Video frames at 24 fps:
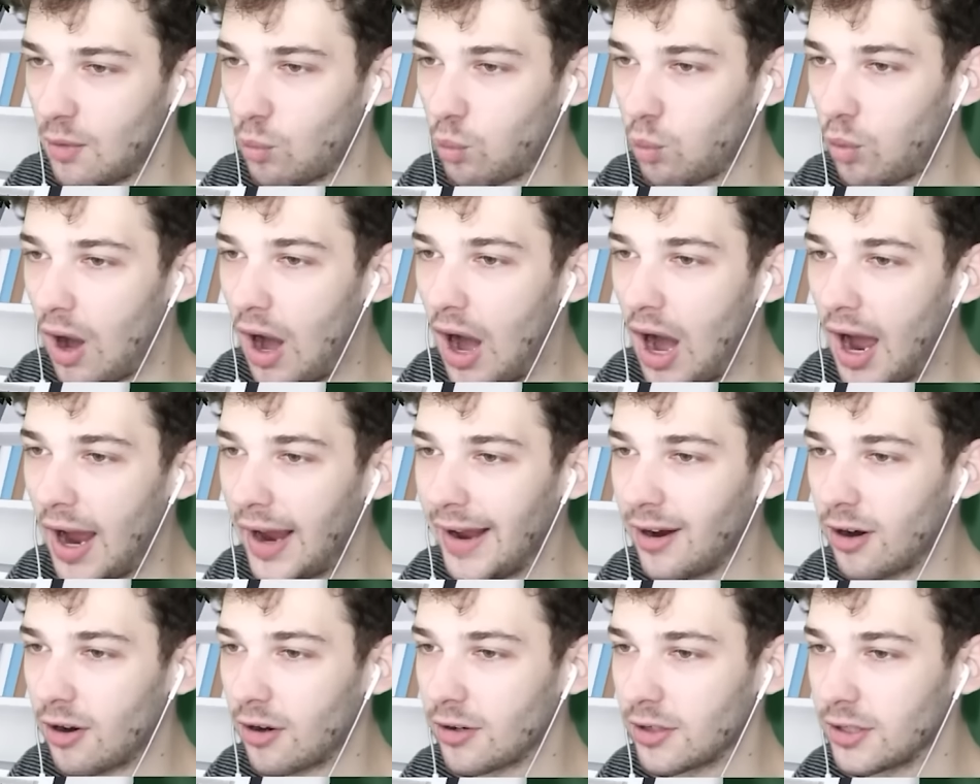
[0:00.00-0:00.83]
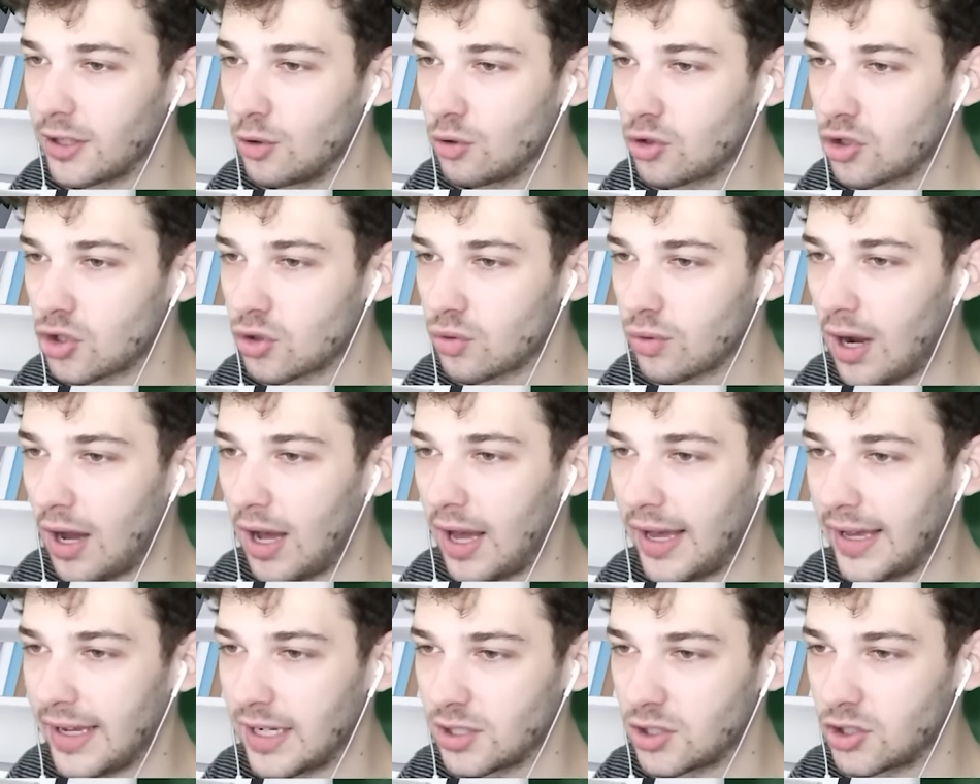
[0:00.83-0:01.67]
why are you
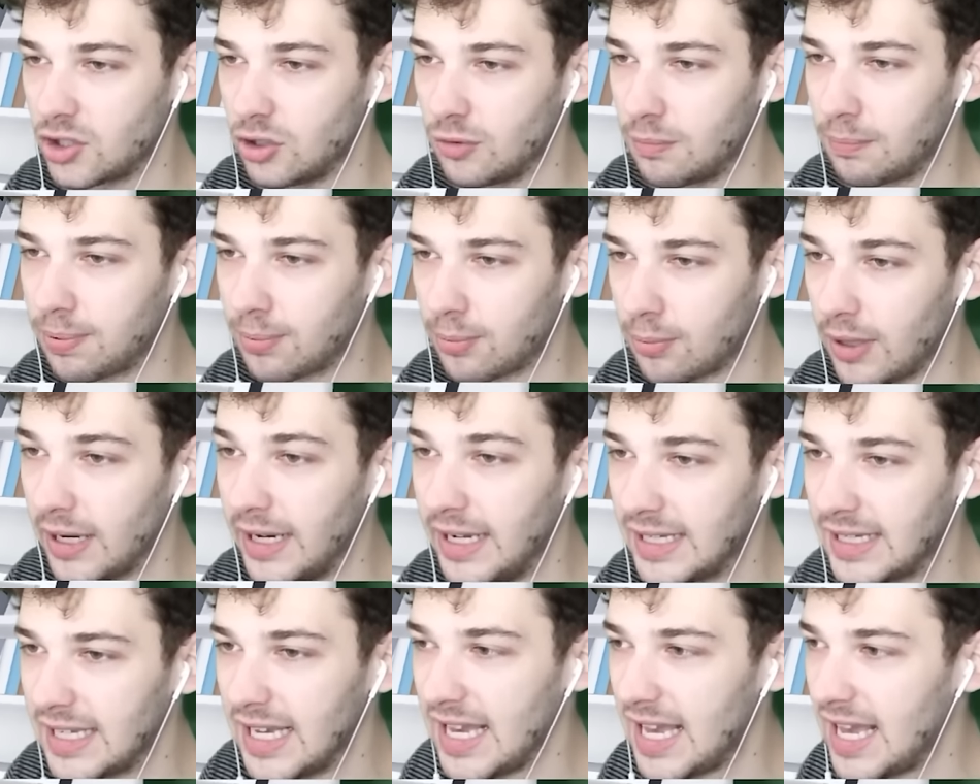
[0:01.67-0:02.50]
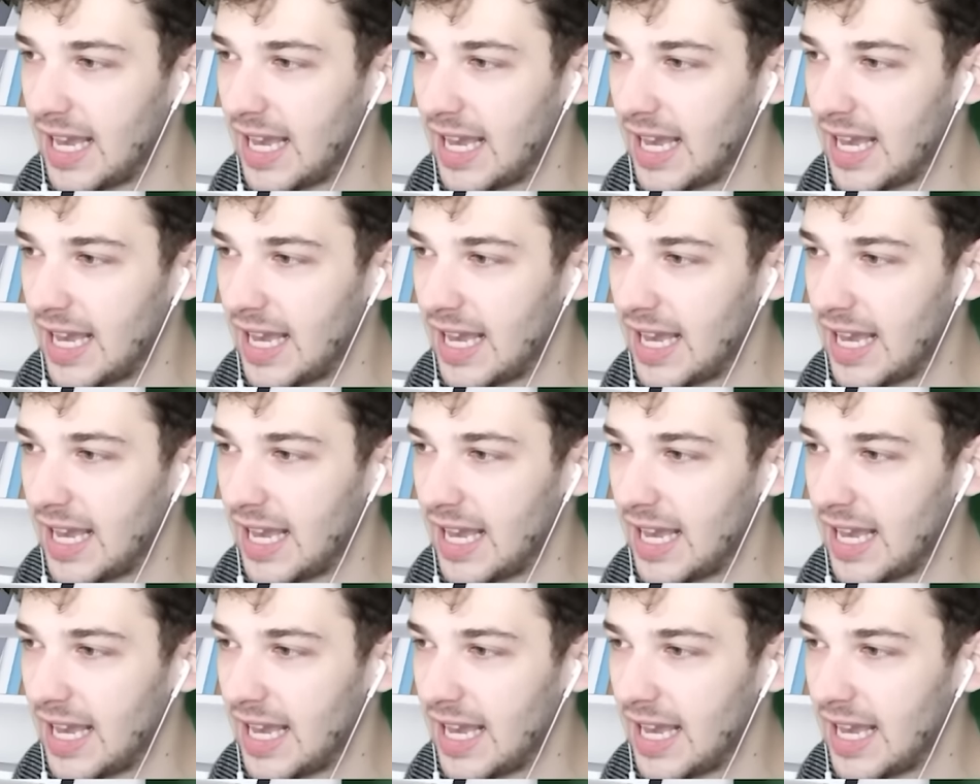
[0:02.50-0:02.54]
trying to break